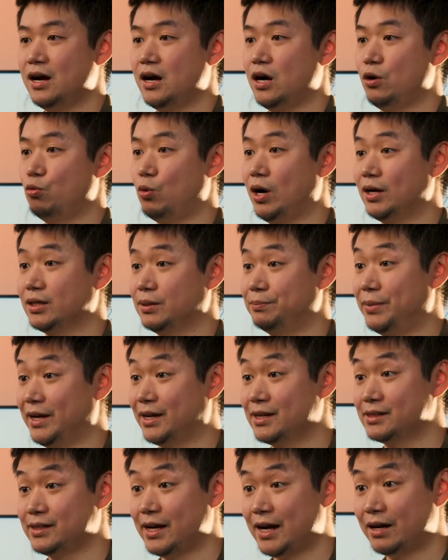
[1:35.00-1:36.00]
One of the
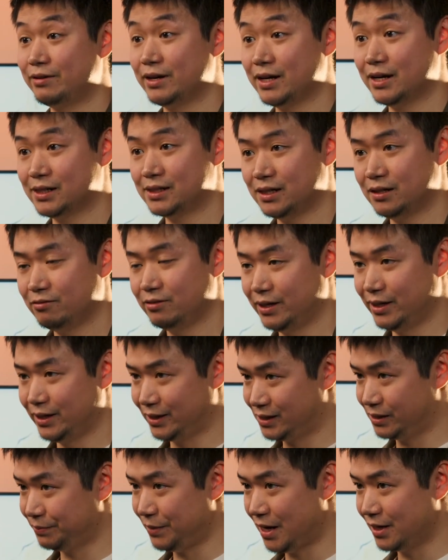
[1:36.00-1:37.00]
biggest areas we're
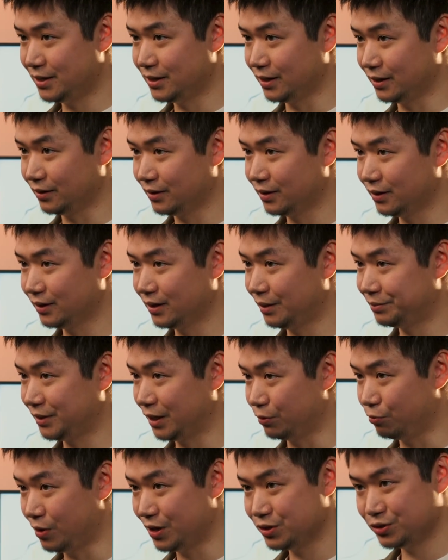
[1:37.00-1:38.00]
expanding in
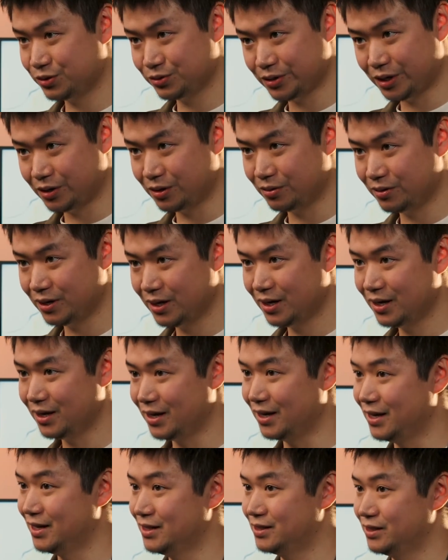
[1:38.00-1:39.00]
update 1.2.0
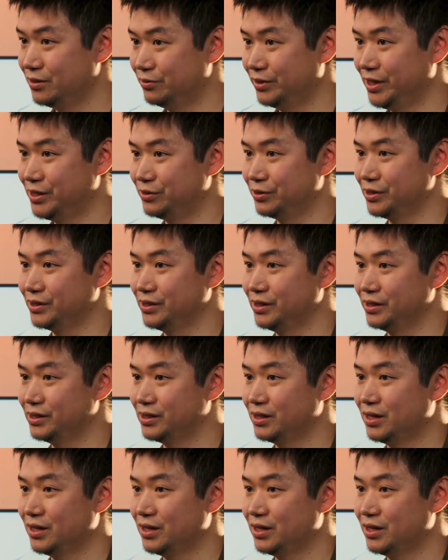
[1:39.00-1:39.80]
is resources.